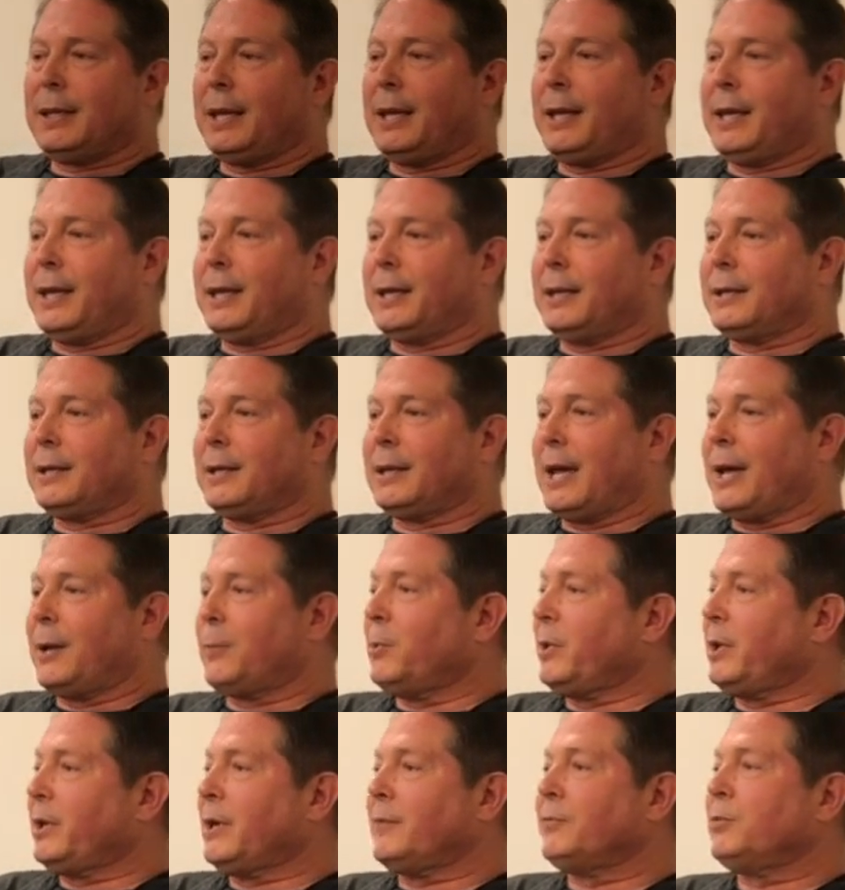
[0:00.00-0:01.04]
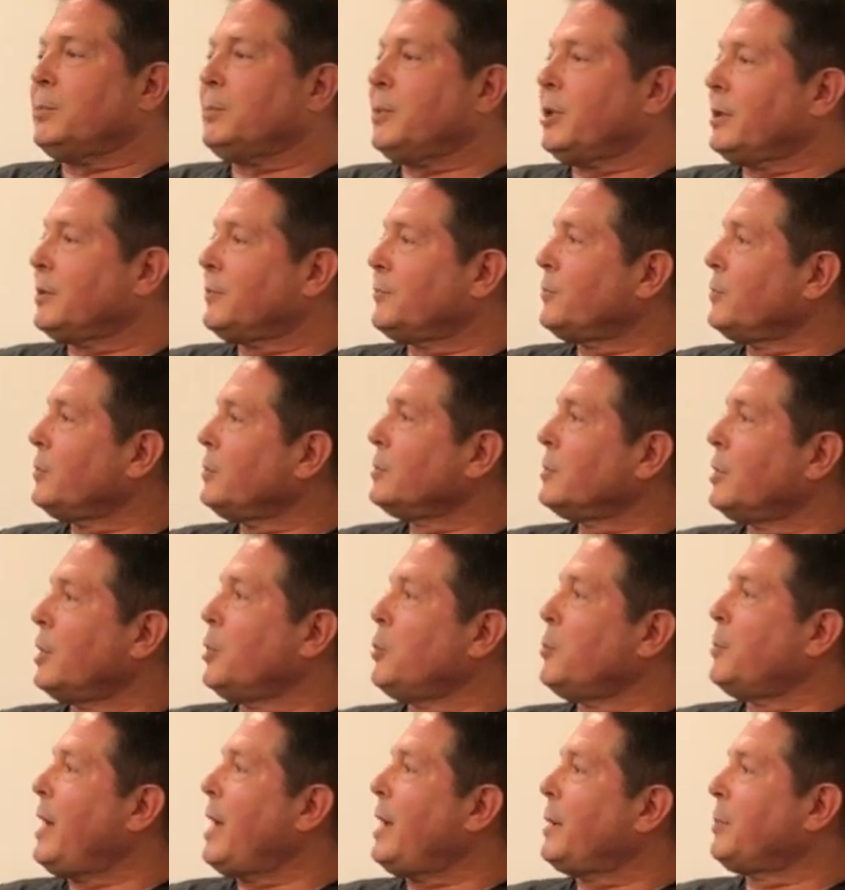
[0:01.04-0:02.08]
And I went every month for
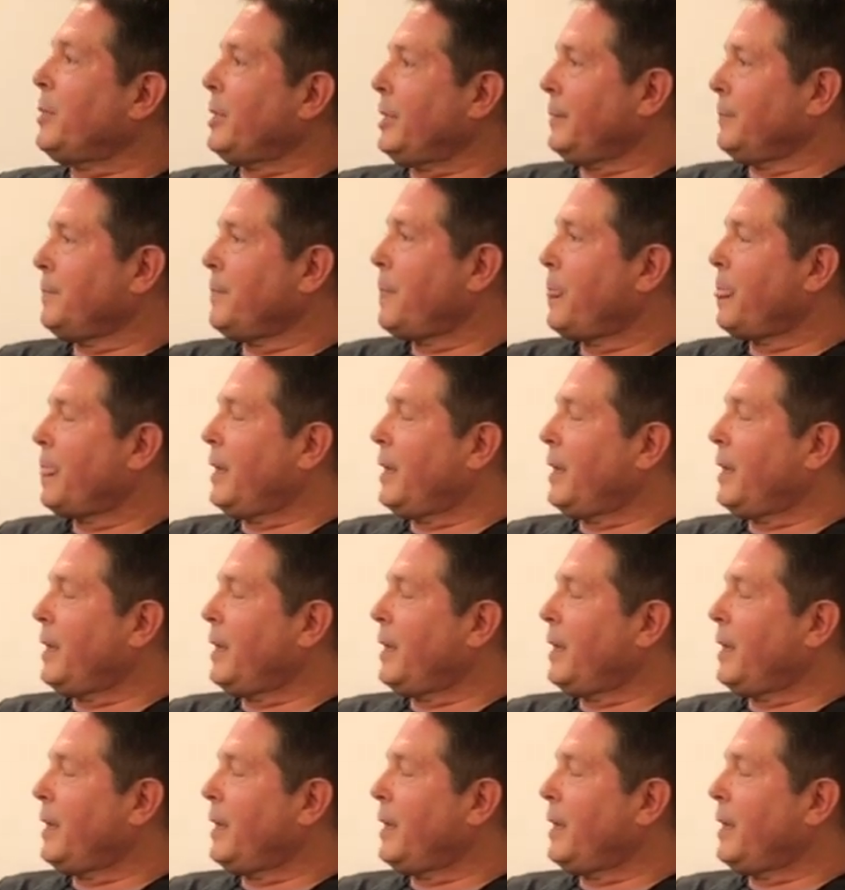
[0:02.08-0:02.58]
low back pain.